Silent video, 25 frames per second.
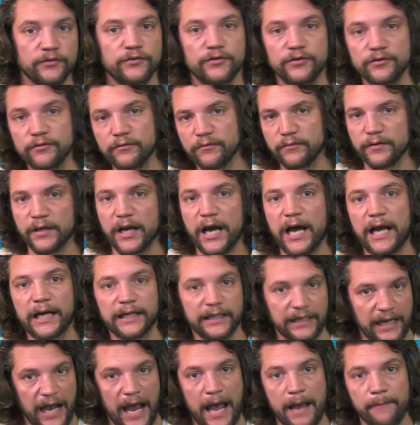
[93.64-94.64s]
Do
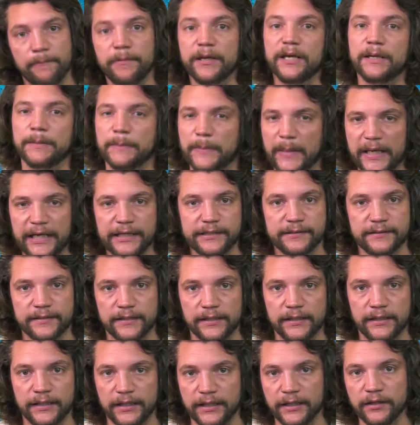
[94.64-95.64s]
not copy and paste
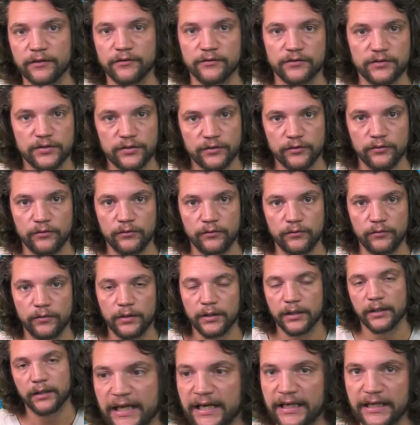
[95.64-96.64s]
it
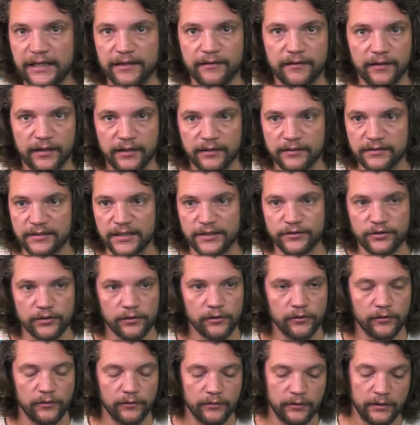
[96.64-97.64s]
into anything
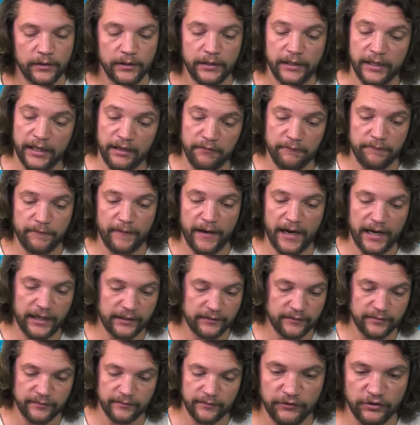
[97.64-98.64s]
digital. In
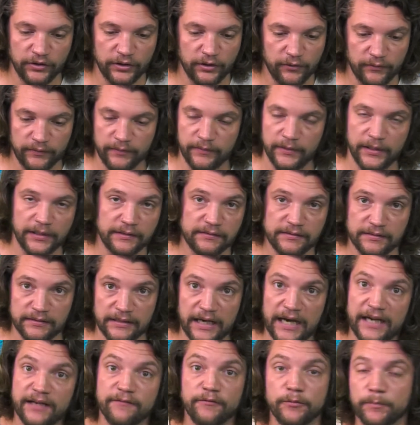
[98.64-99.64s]
fact, it's
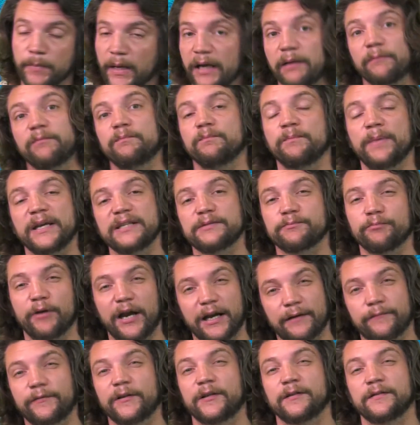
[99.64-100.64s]
not even best
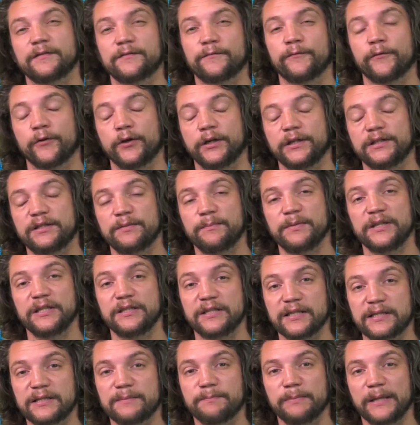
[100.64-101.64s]
practice for it to be
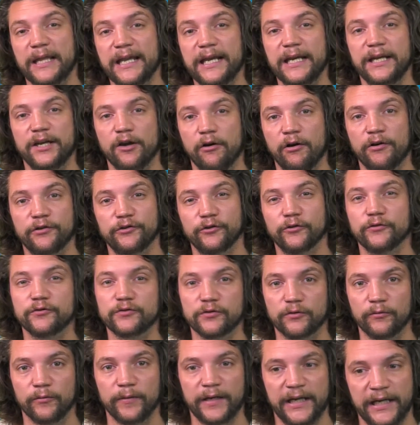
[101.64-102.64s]
displayed on your
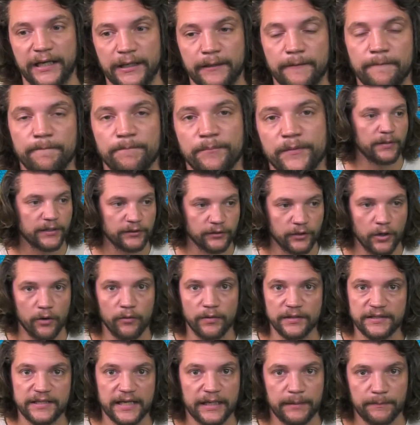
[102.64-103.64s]
screen, but go
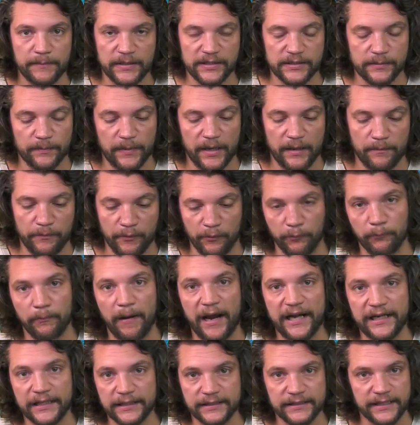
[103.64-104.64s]
and take a piece of paper,
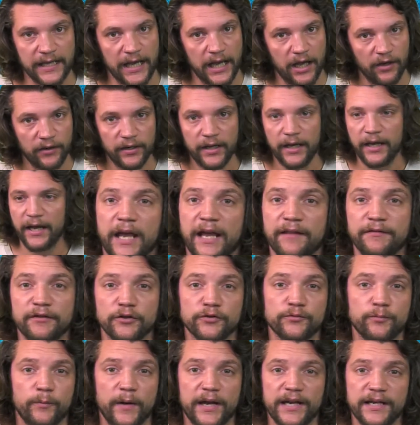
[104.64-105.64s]
write it down. And
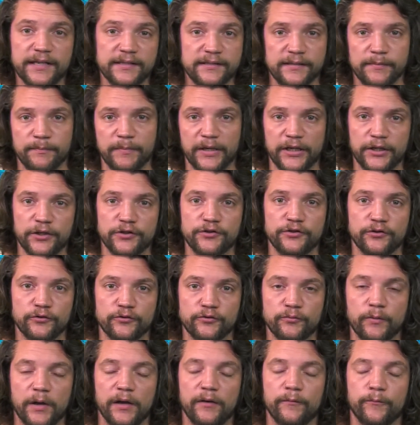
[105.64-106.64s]
there's ways to manage your
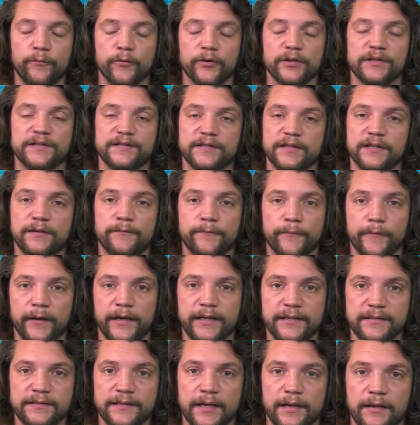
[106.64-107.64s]
12-word seed
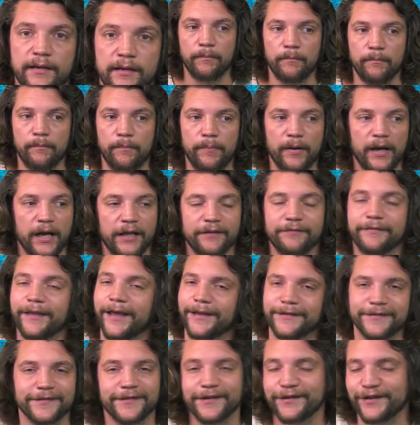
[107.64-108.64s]
phrase, but
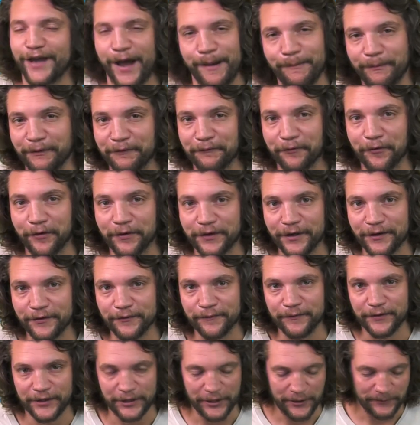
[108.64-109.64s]
that's the topic for another
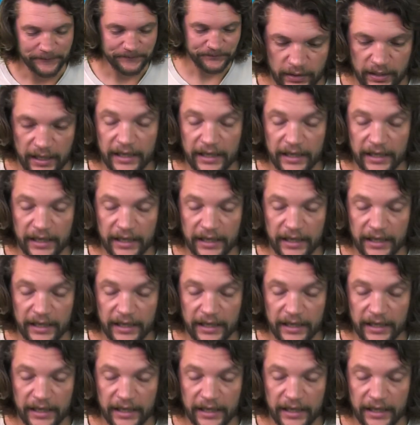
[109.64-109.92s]
video.